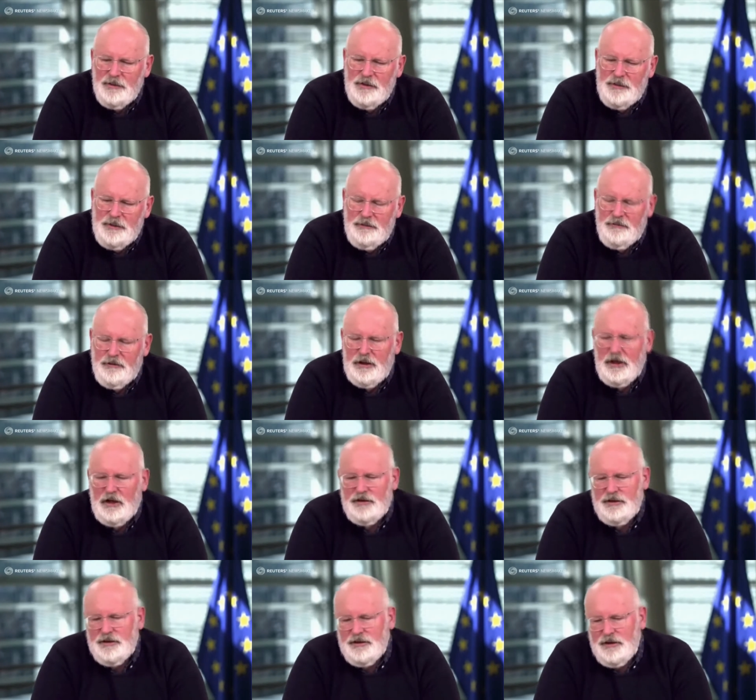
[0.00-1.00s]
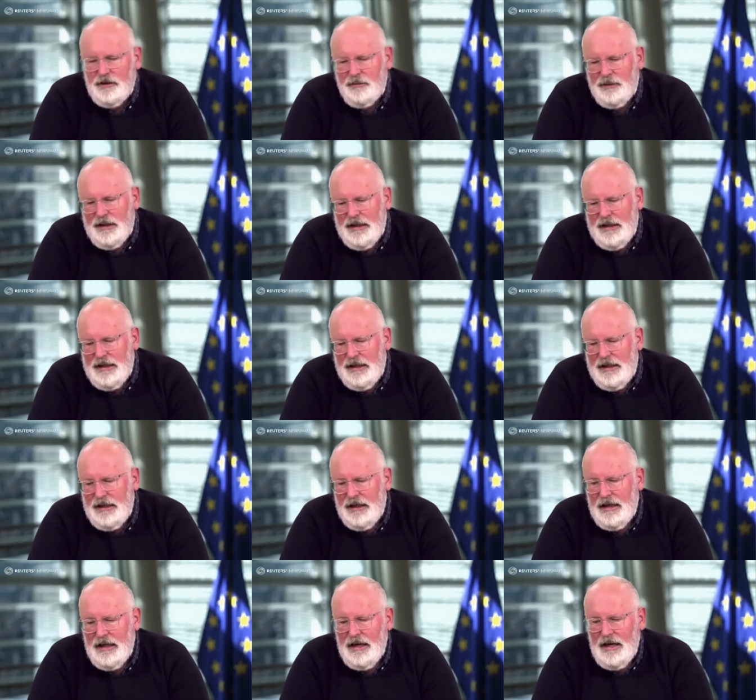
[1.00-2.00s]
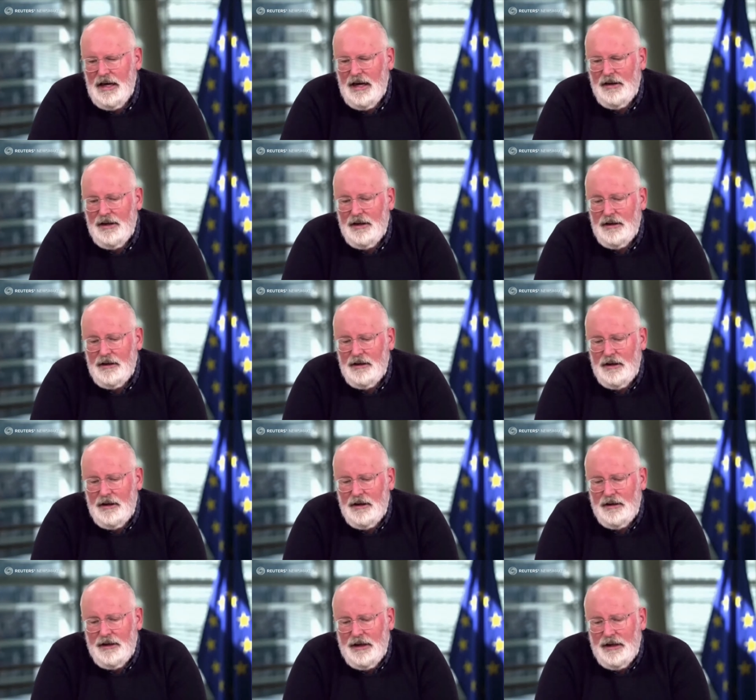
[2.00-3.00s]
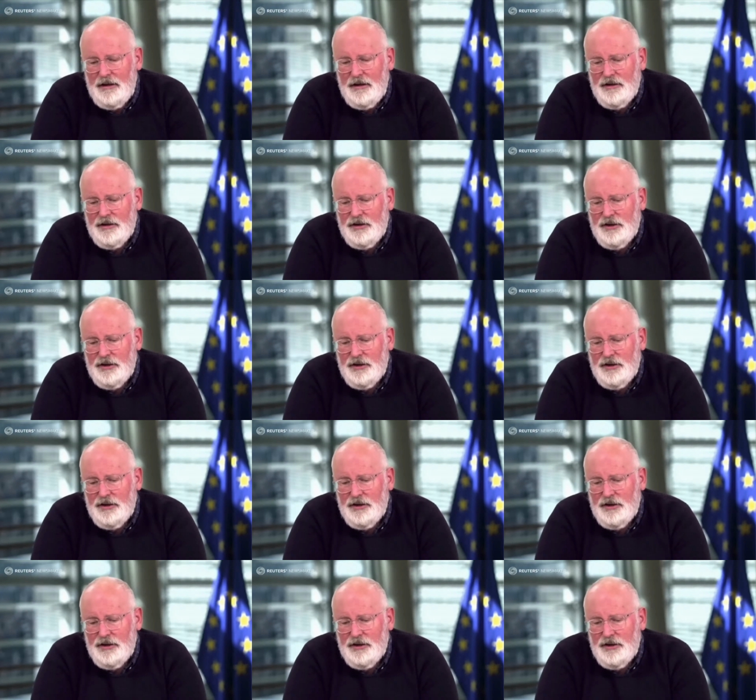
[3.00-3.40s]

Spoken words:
There was a bit of reluctance at the beginning, and then they